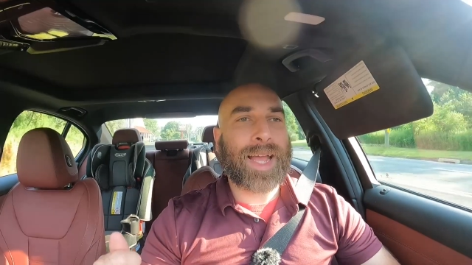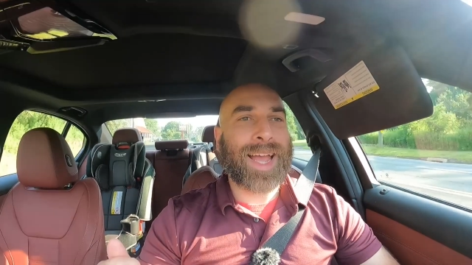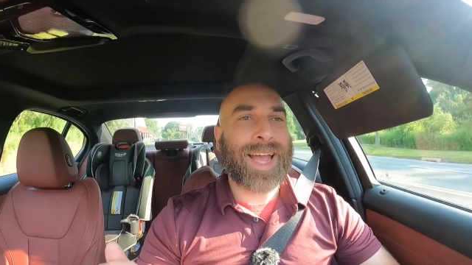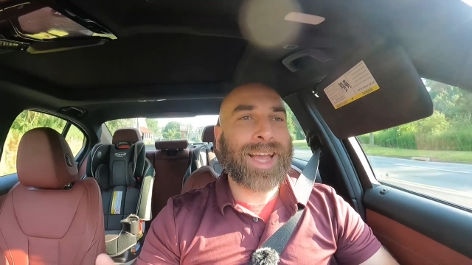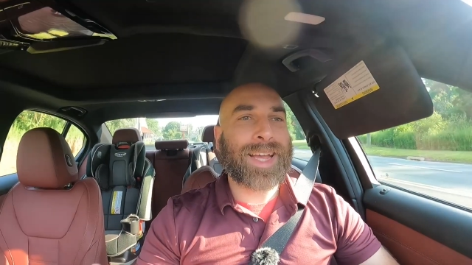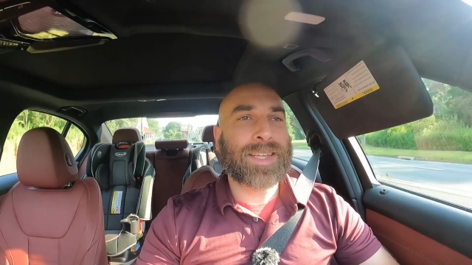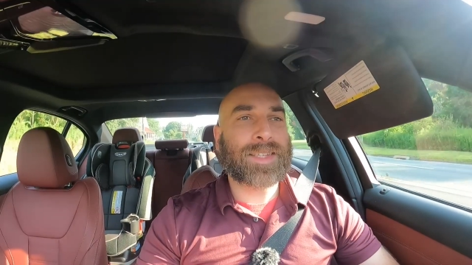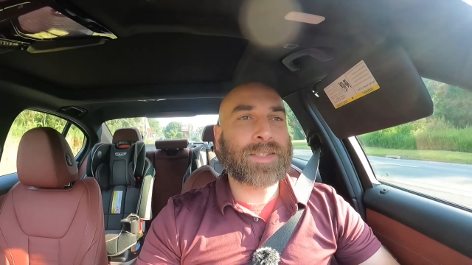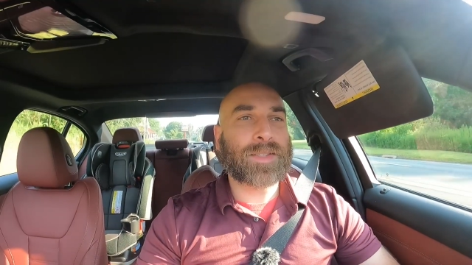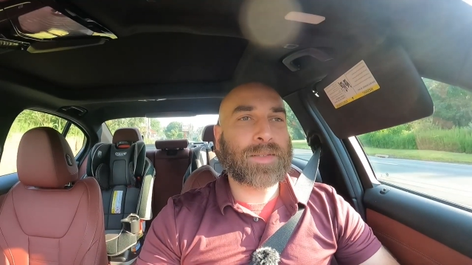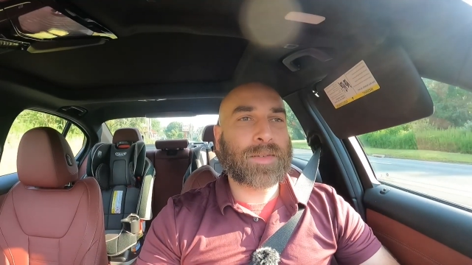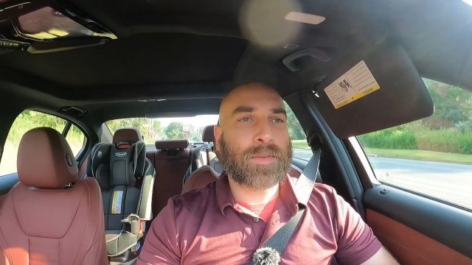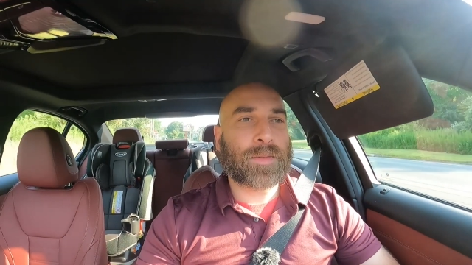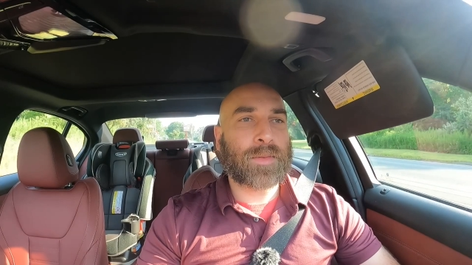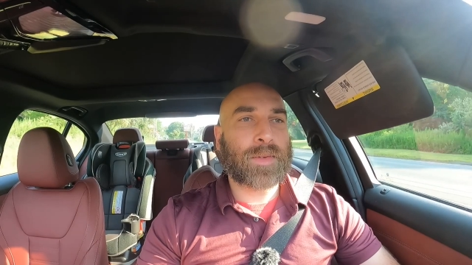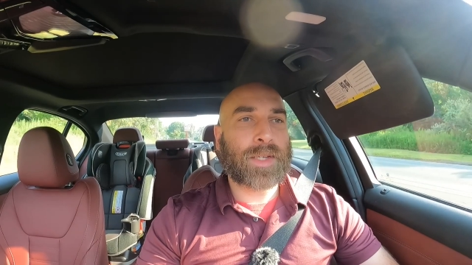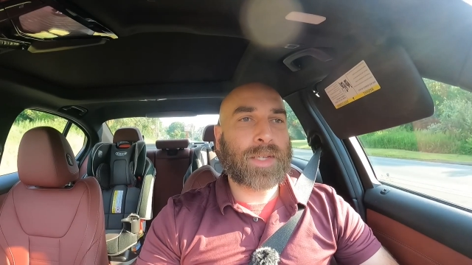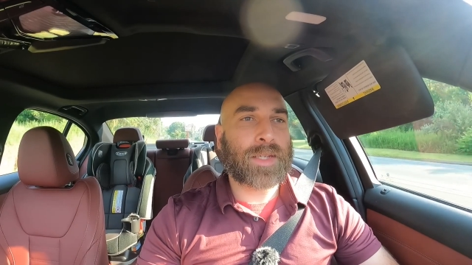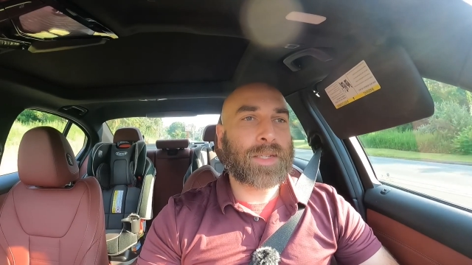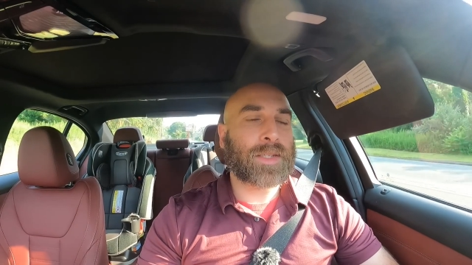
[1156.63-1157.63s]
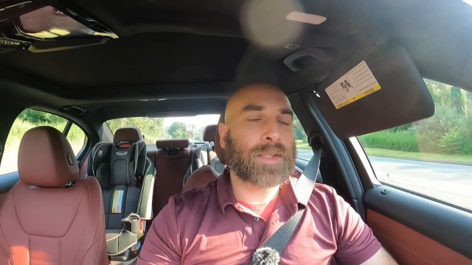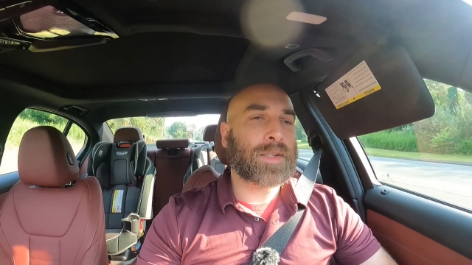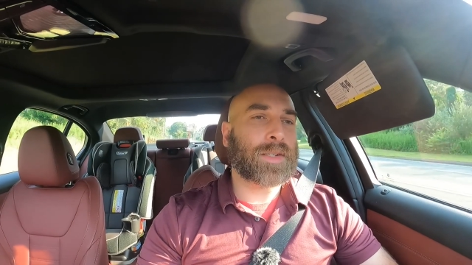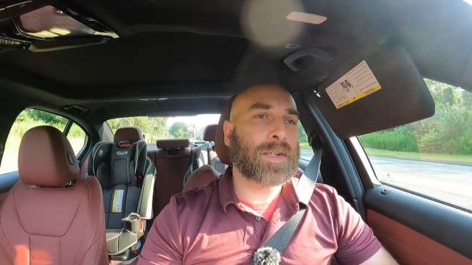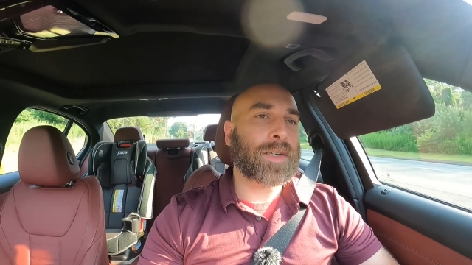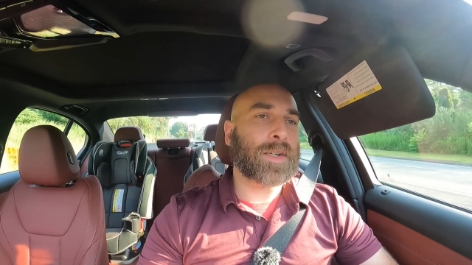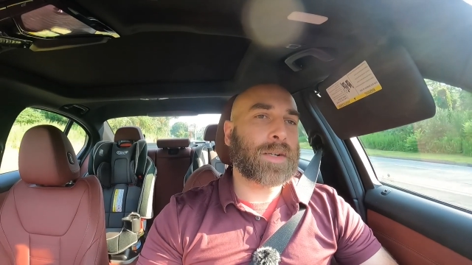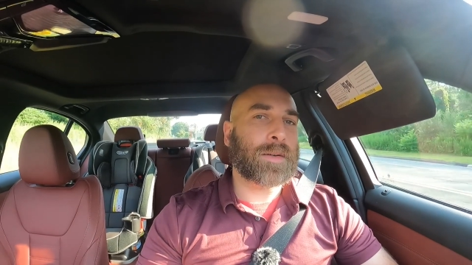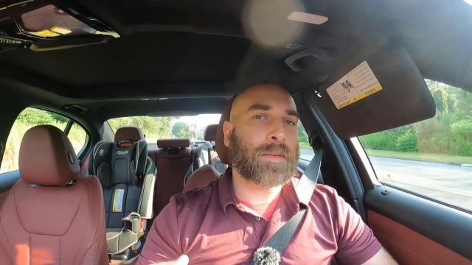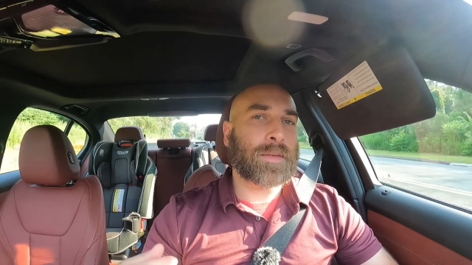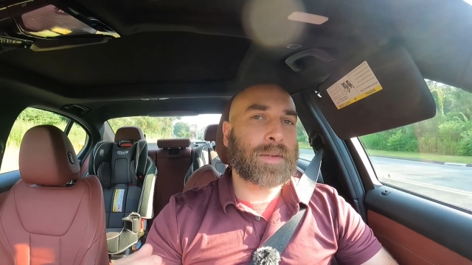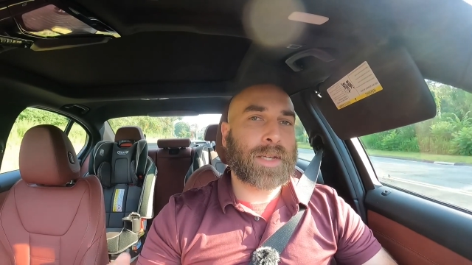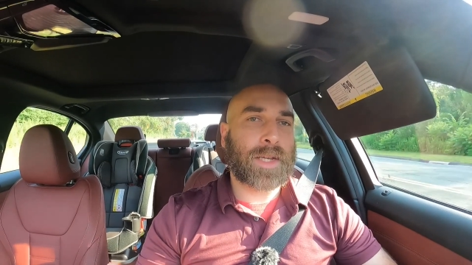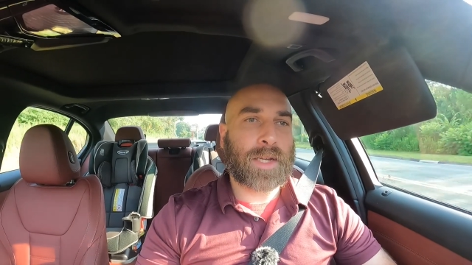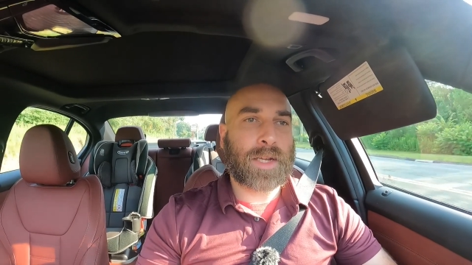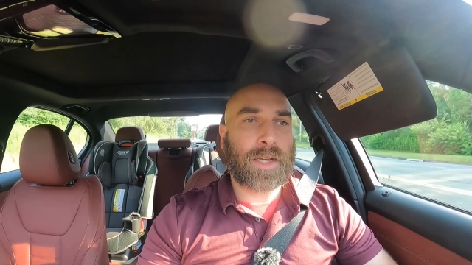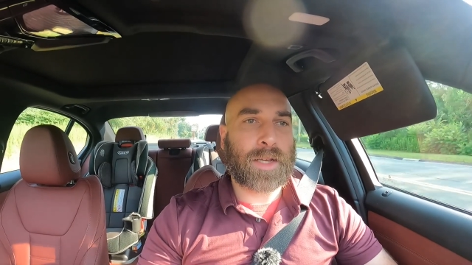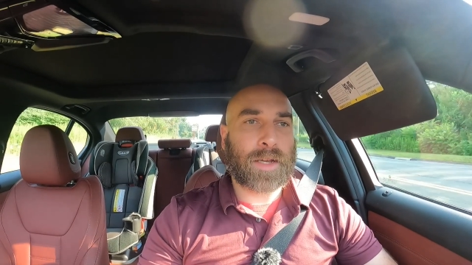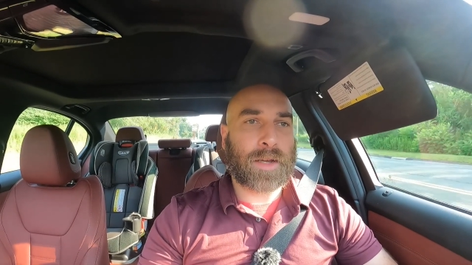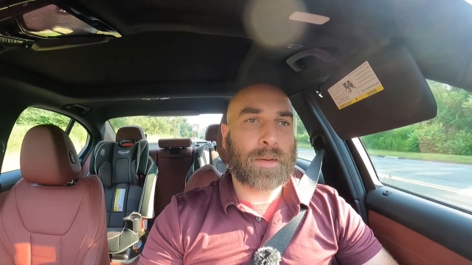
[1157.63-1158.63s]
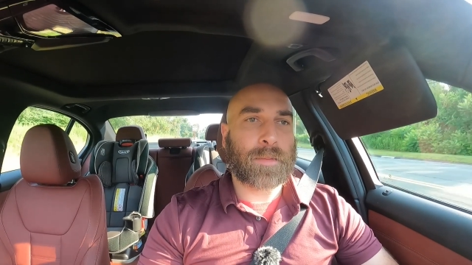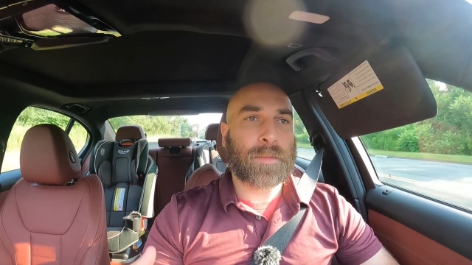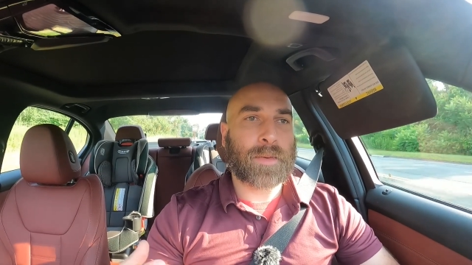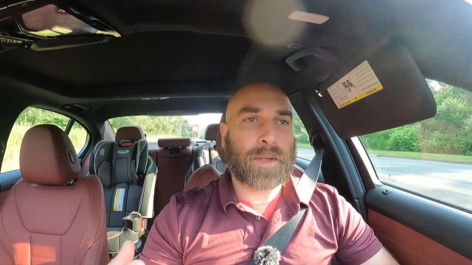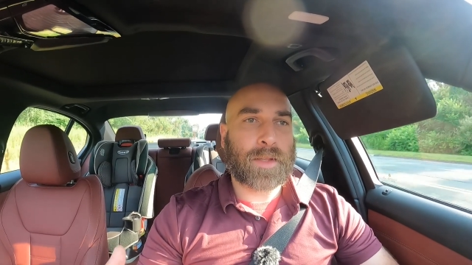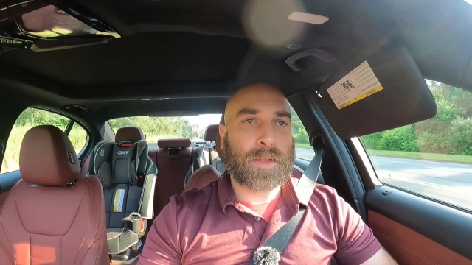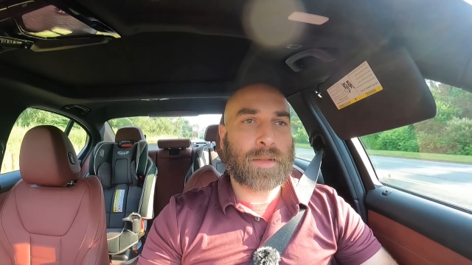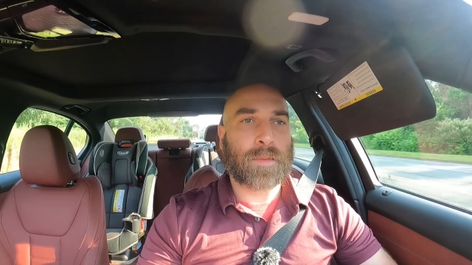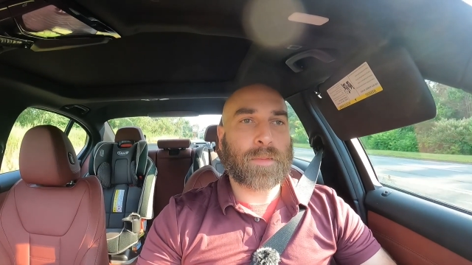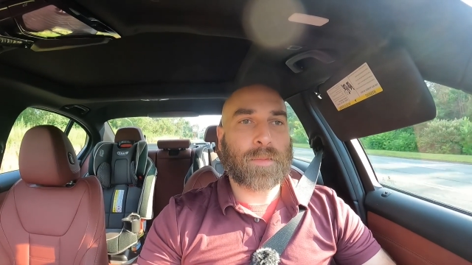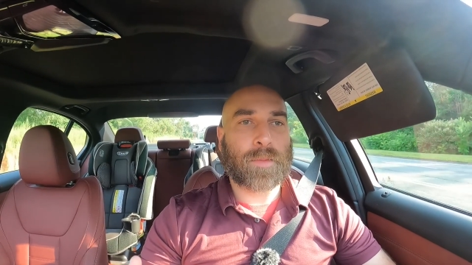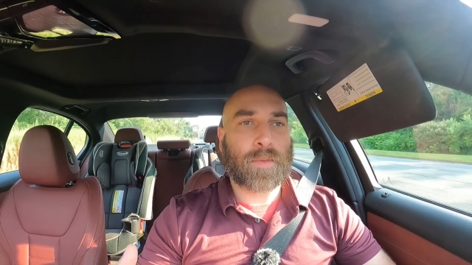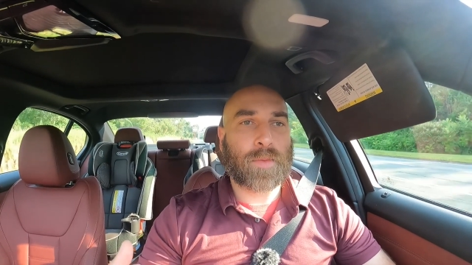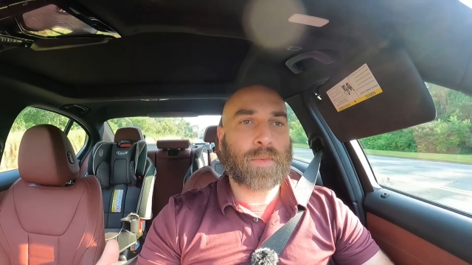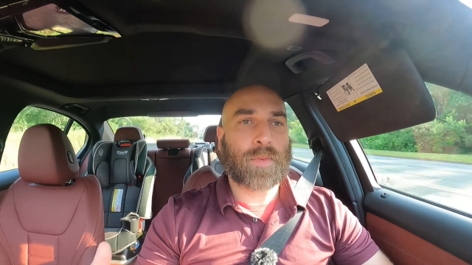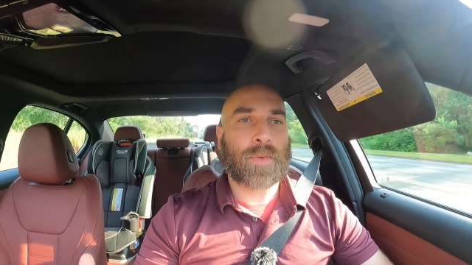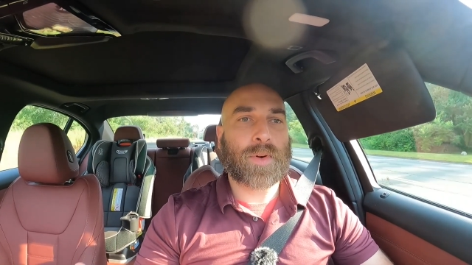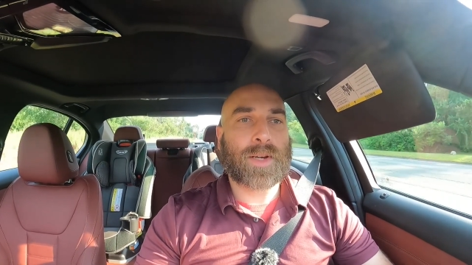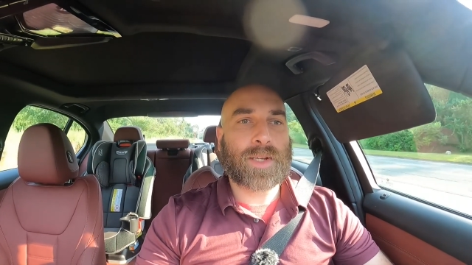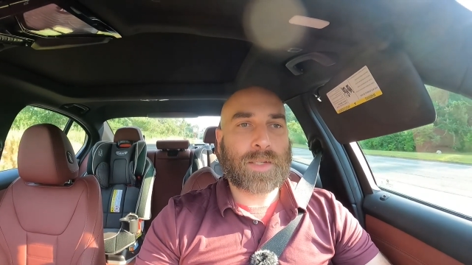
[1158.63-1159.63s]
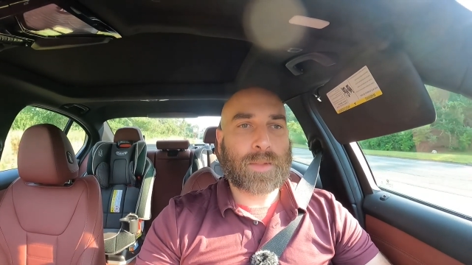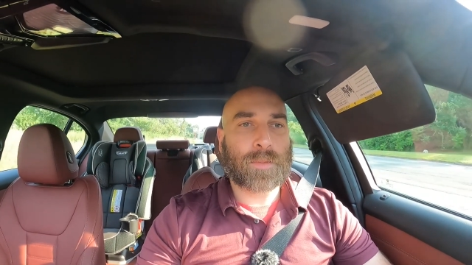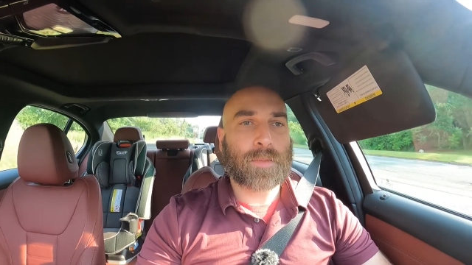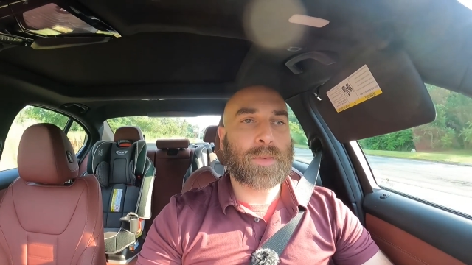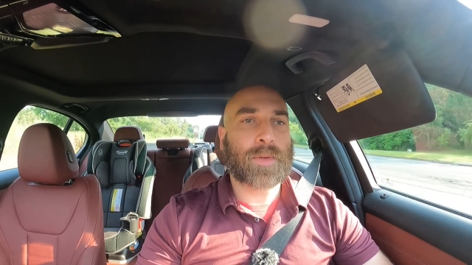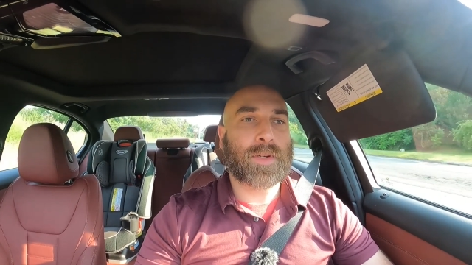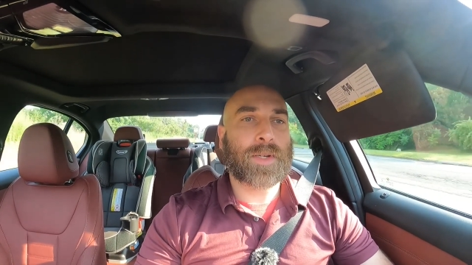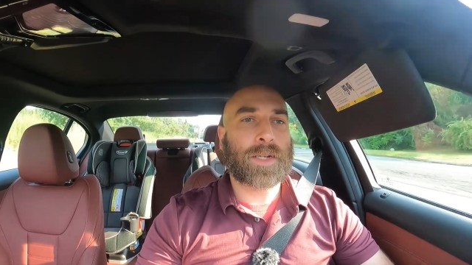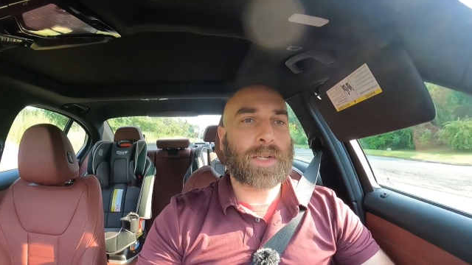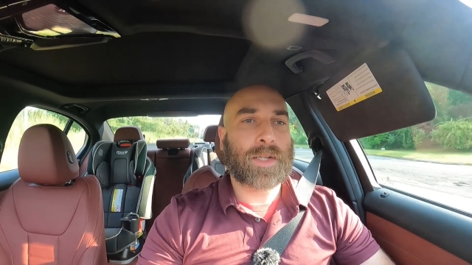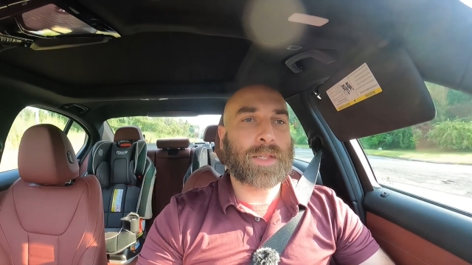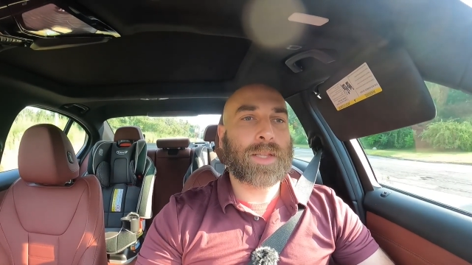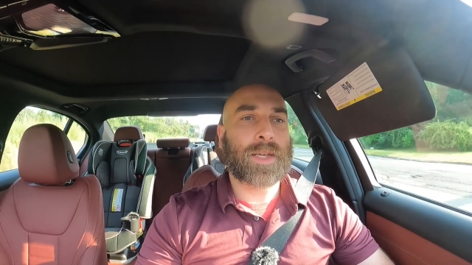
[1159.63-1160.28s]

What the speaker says: As we start getting up in the price point,